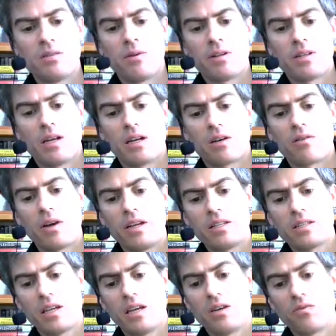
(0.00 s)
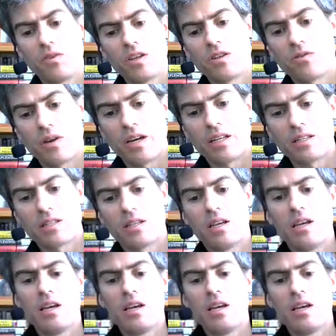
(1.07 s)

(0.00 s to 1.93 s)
monotonic writes, and reader writes.